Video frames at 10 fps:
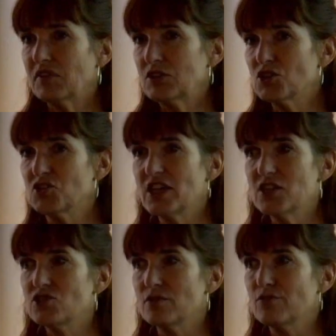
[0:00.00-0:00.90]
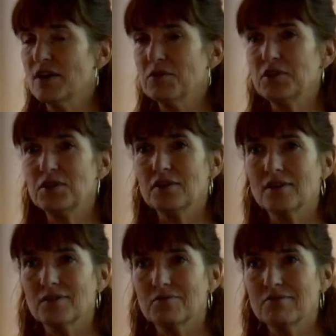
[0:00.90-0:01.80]
suggests a very
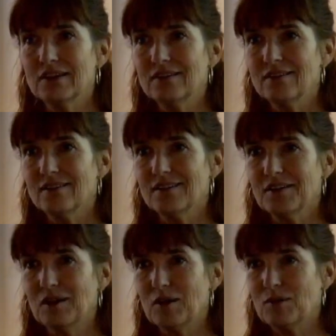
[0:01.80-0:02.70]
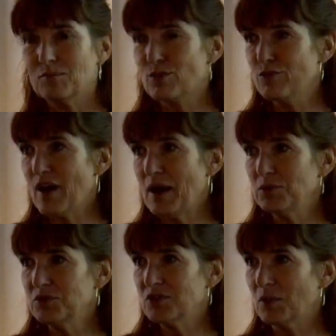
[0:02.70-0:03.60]

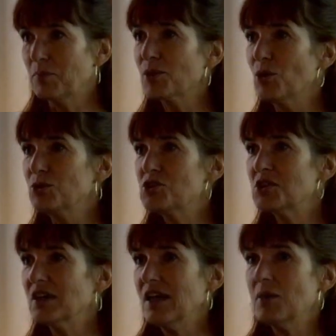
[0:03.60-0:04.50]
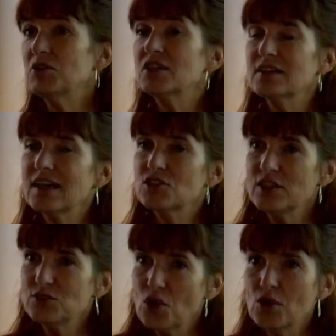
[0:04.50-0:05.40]
profound approach. But you can
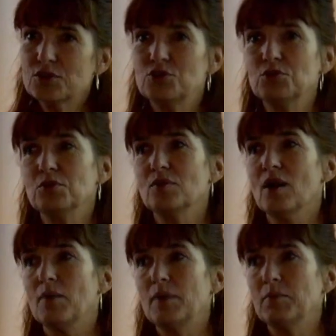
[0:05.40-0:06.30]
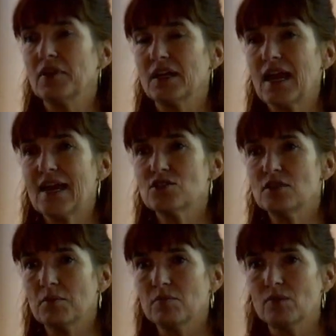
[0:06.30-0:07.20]
actually talk to people and ask
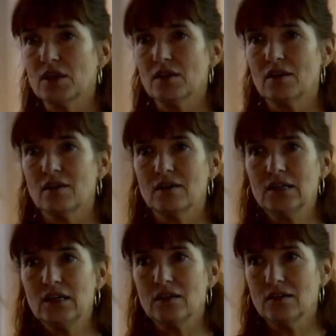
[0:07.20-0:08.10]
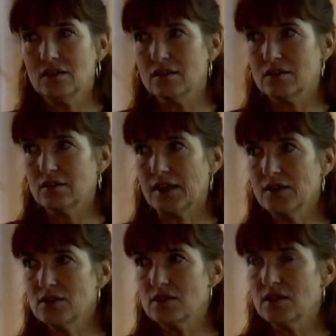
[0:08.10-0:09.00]
them
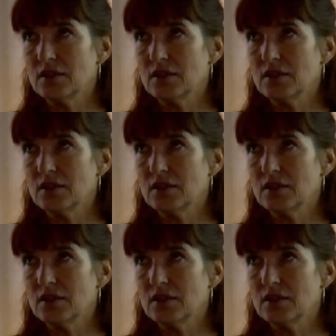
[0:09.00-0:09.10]
things